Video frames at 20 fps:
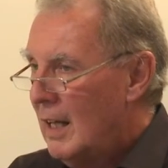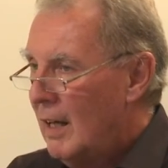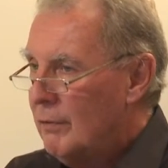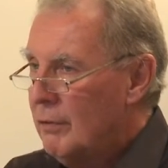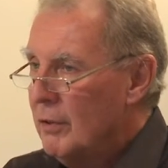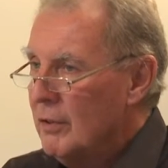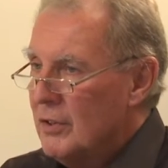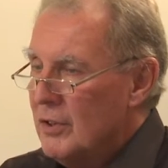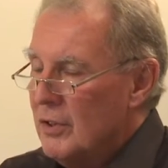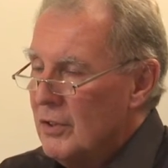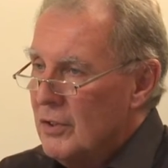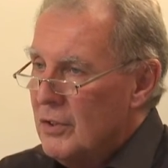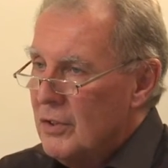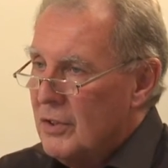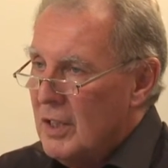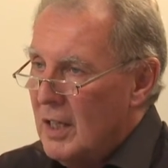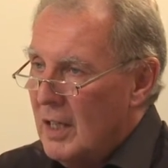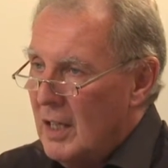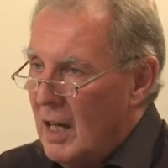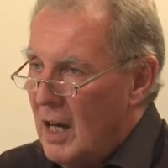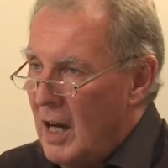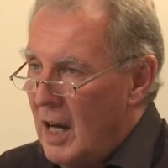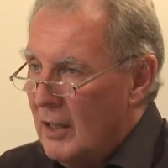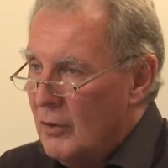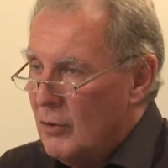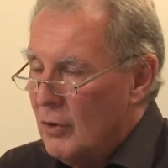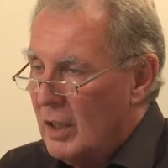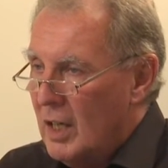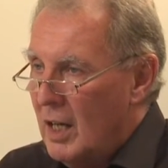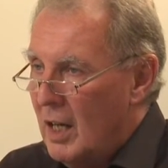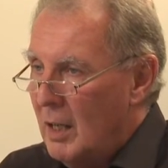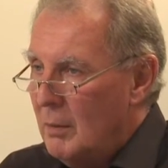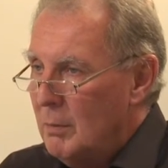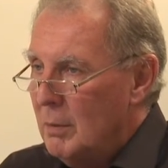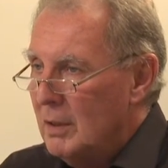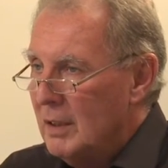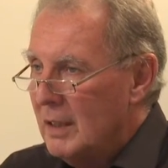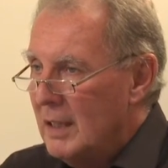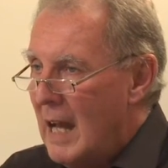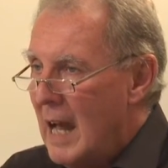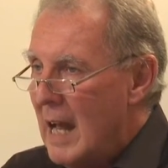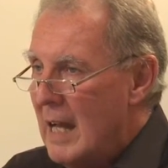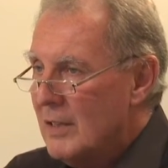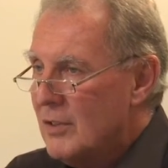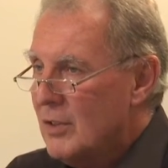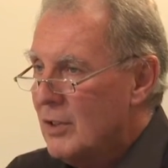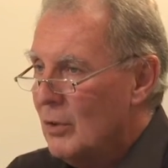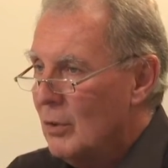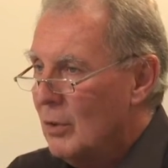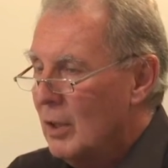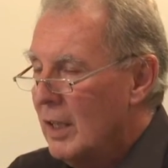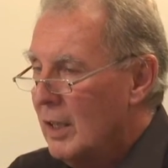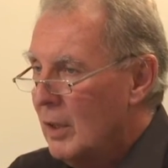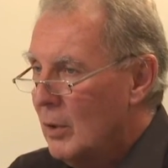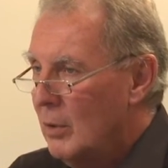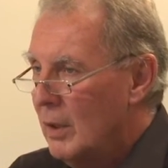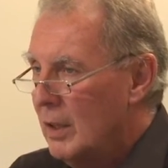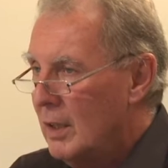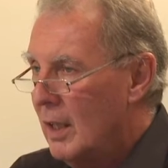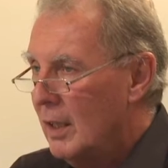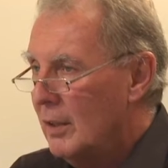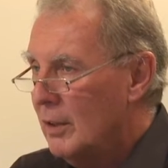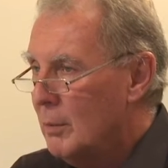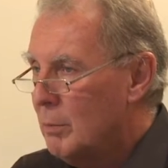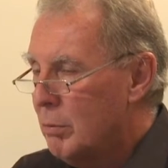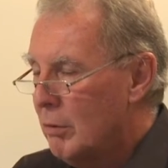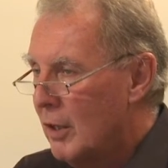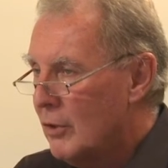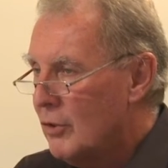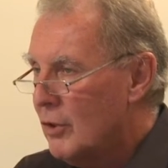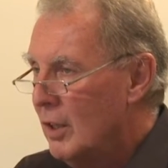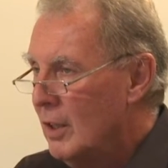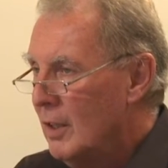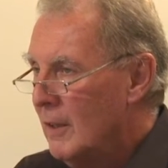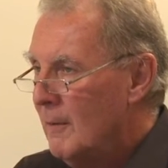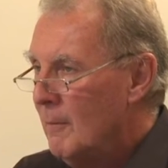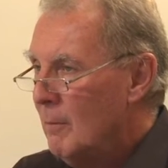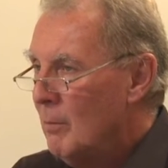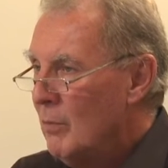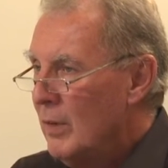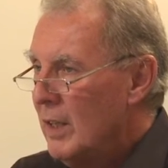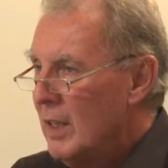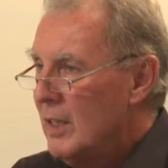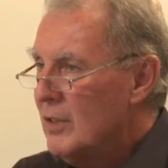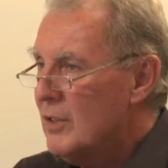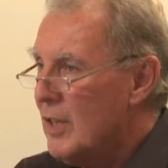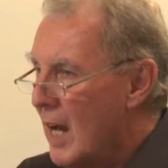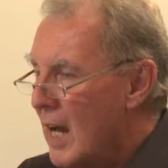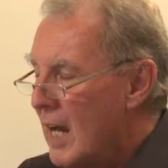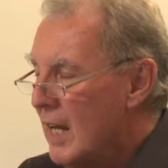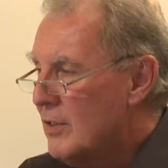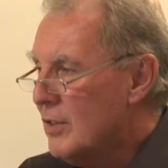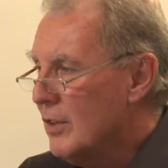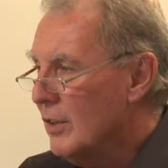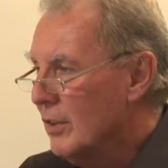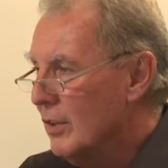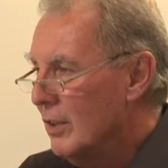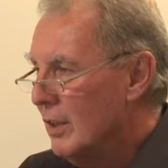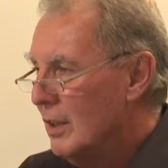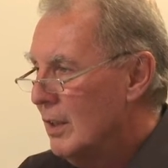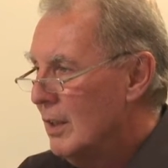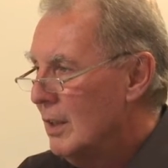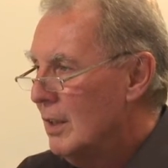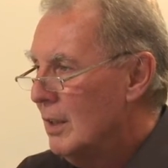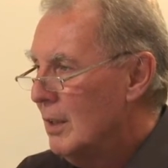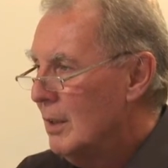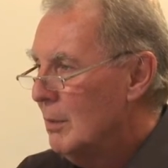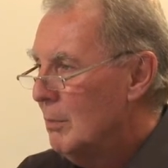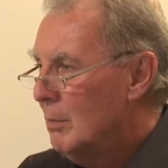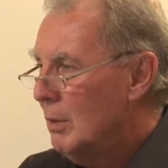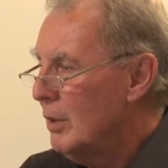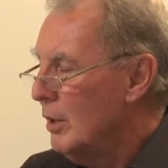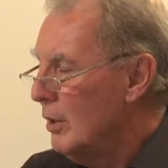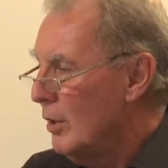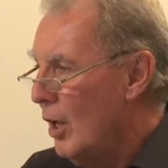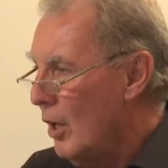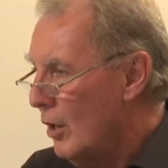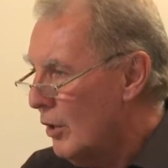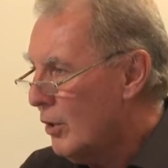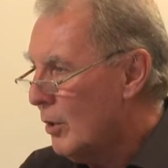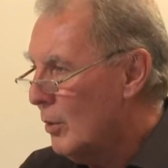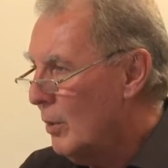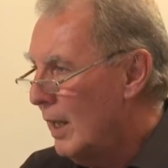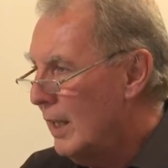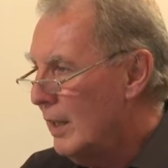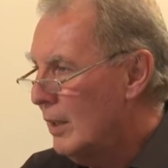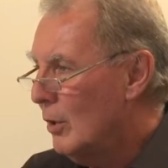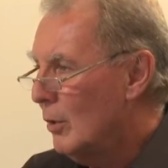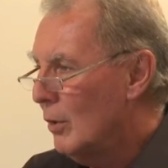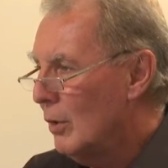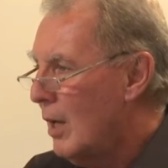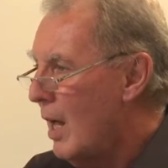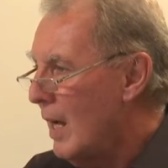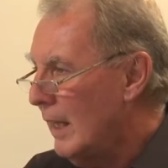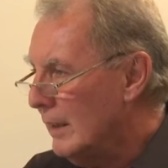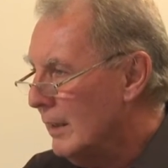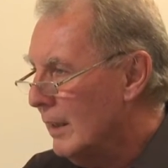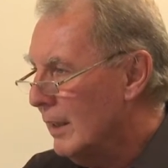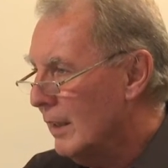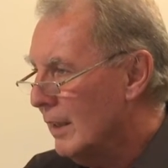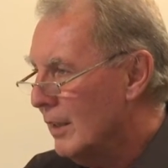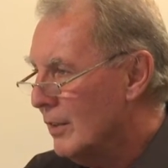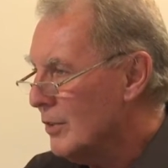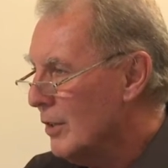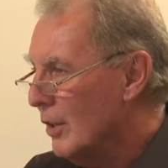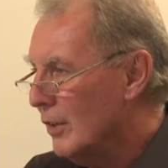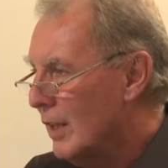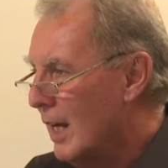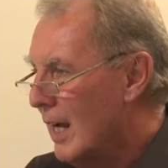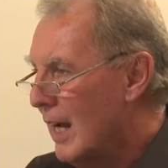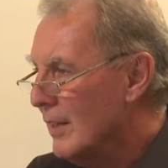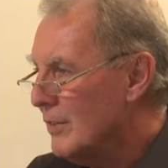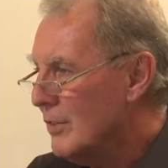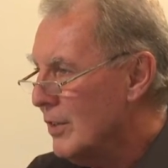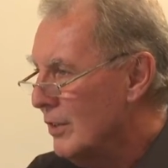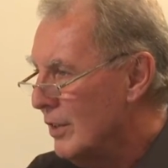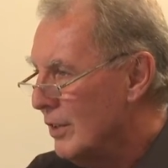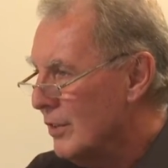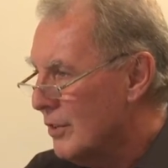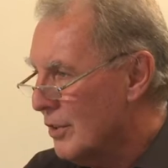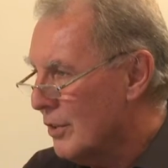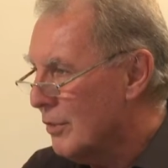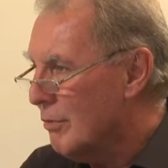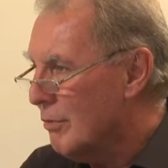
For instance, hydrocarbon, gas or liquid under pressure is a hazard, but an earthquake or lightning is not a hazard, it's a